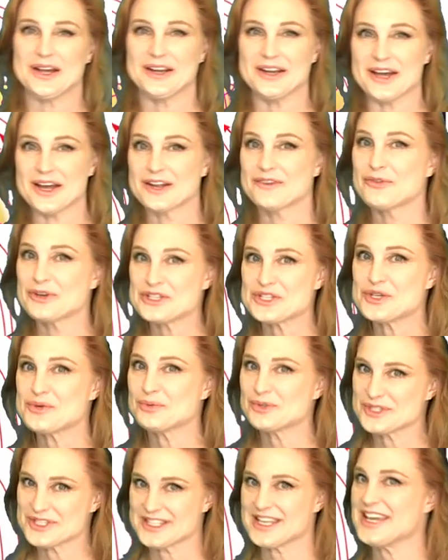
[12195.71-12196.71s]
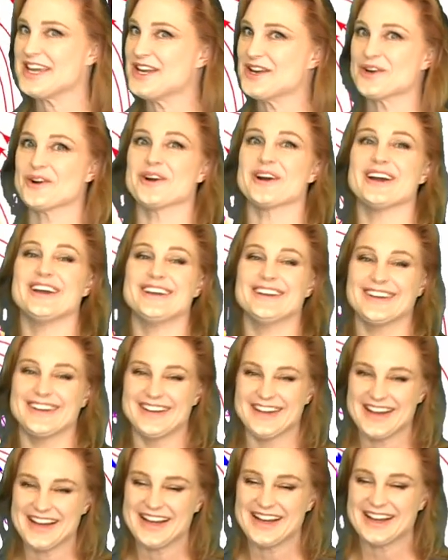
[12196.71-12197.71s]
None of which you will see here,
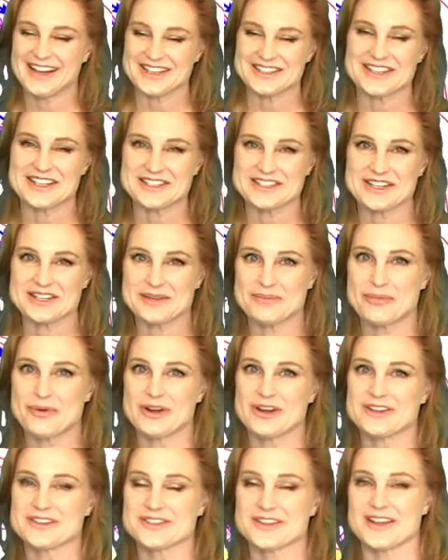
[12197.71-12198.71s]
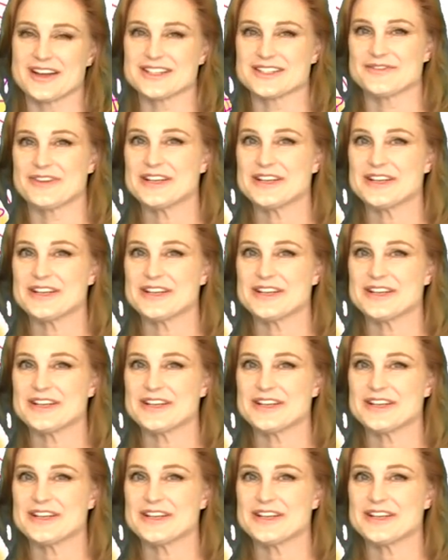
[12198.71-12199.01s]
because that's not the point of this class.